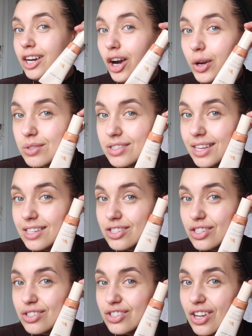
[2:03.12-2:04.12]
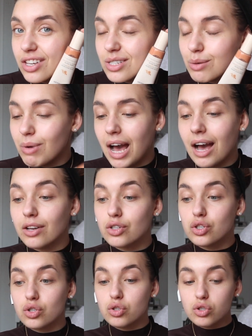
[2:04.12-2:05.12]
Ghost, this just doesn't
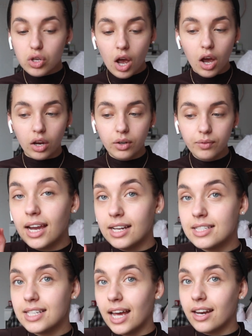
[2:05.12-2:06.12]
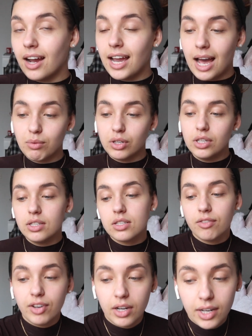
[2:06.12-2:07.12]
match. So instead, I am gonna
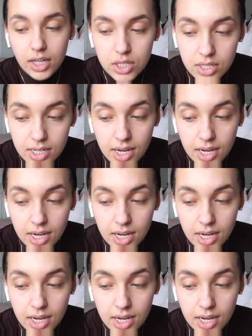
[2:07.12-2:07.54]
use a foundation